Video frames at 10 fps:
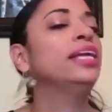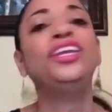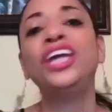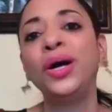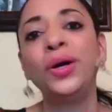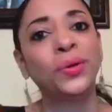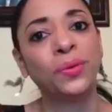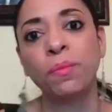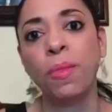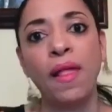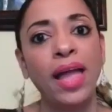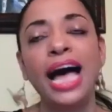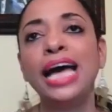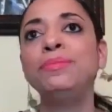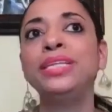No,
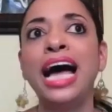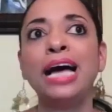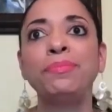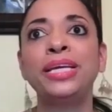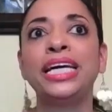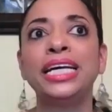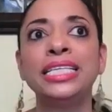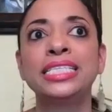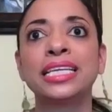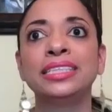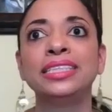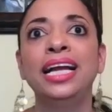I'm not, because